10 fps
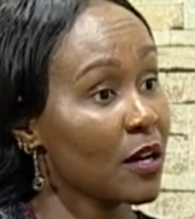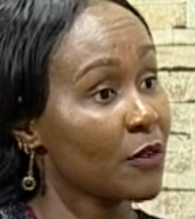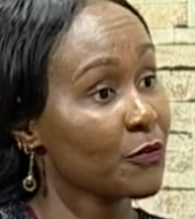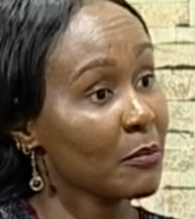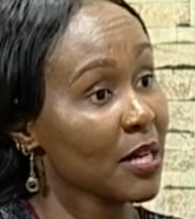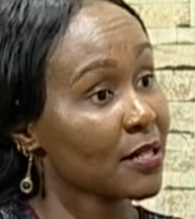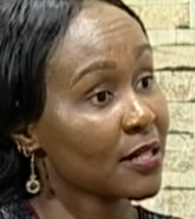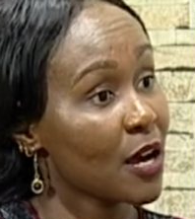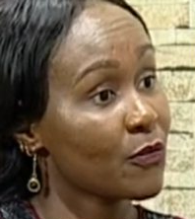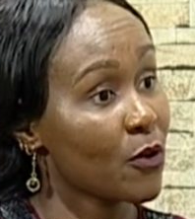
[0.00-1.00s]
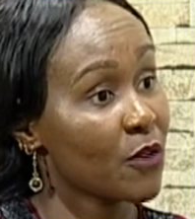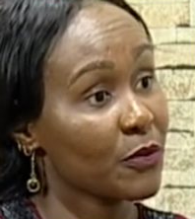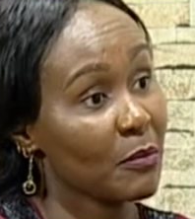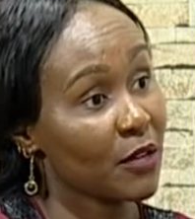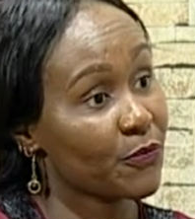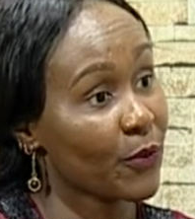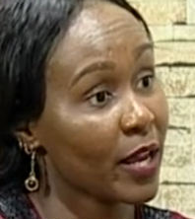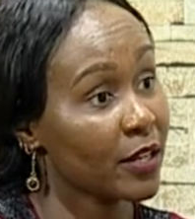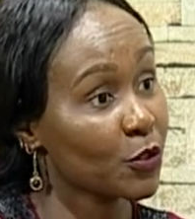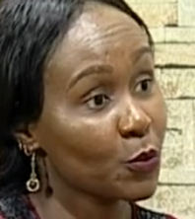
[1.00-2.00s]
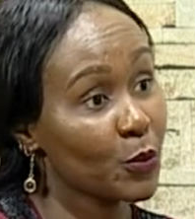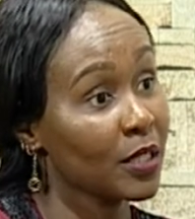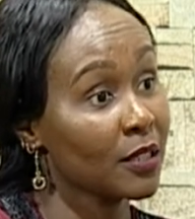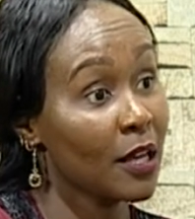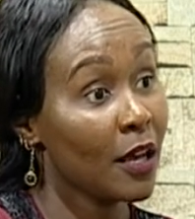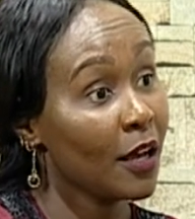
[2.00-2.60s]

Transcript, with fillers: a female staff or a female friend who exactly. will.